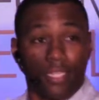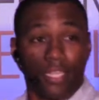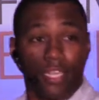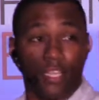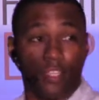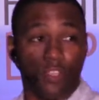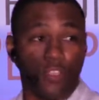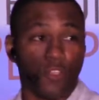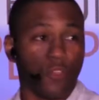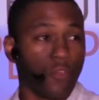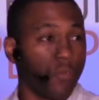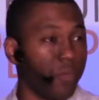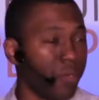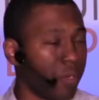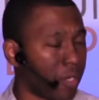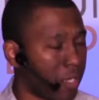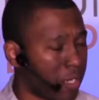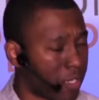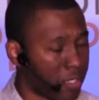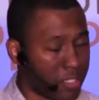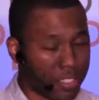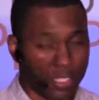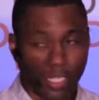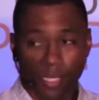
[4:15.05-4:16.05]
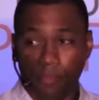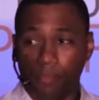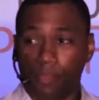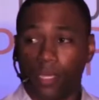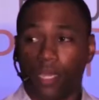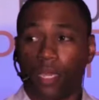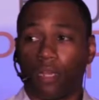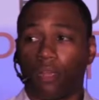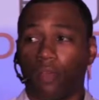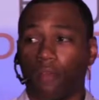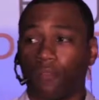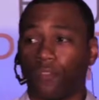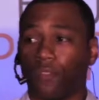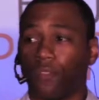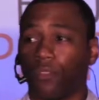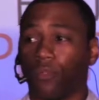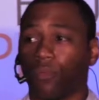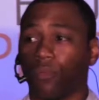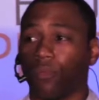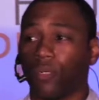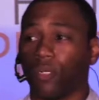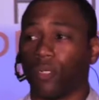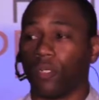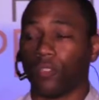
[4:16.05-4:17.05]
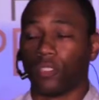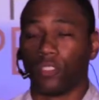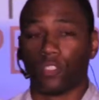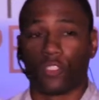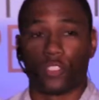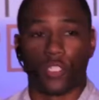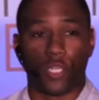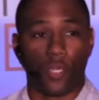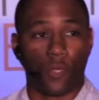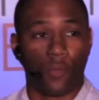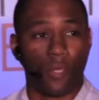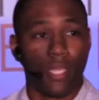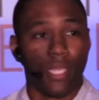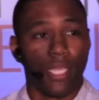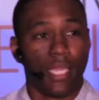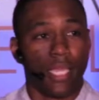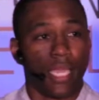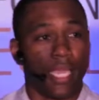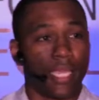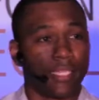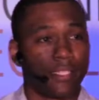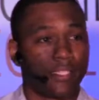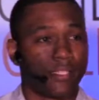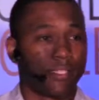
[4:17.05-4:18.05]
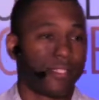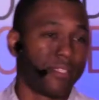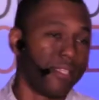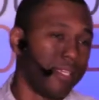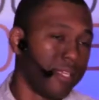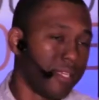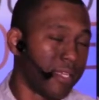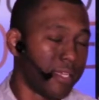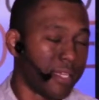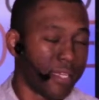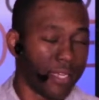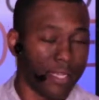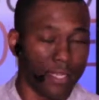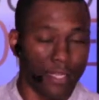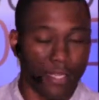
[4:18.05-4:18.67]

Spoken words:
then you are seen cut off to the world. And so it's